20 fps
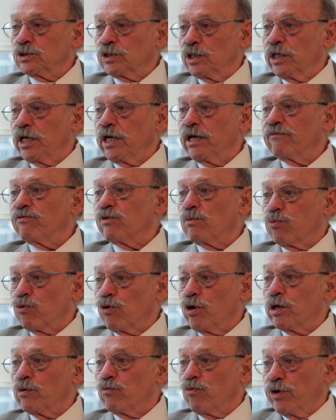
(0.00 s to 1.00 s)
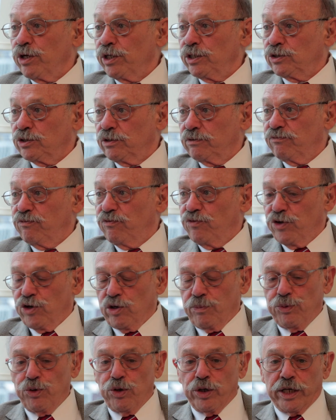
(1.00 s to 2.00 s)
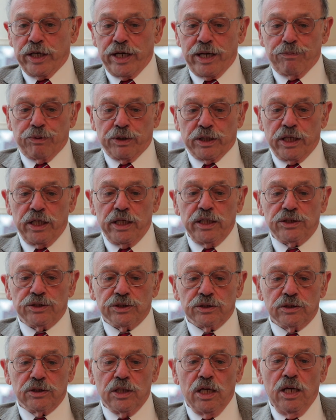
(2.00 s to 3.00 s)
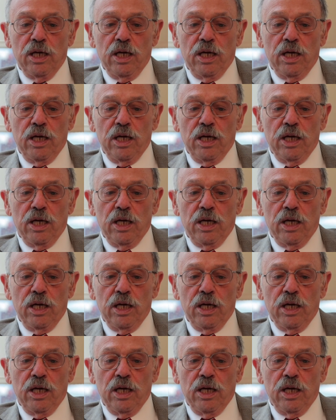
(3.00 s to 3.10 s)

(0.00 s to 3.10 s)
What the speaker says: can have the broad range of therapeutic applications.